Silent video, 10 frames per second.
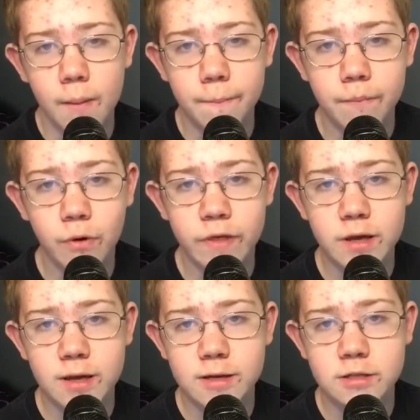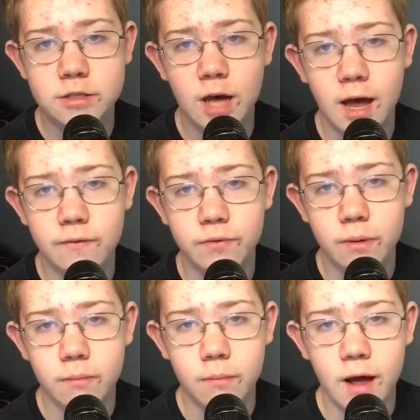with a shot
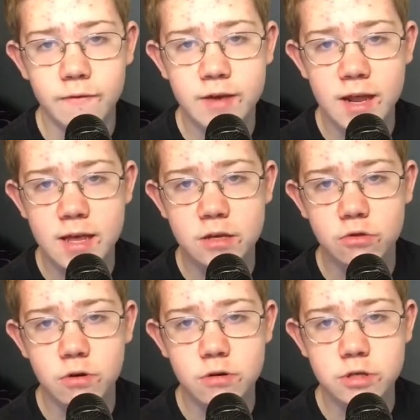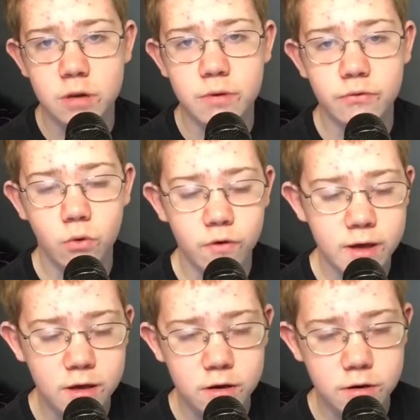from Moff Gideon's cruiser before they
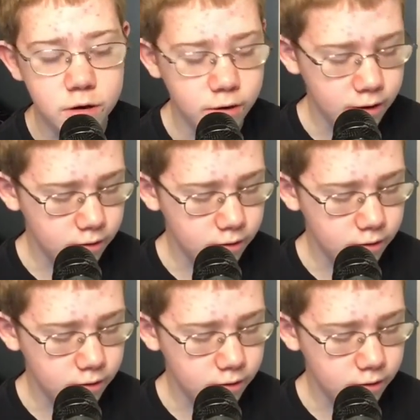could do it.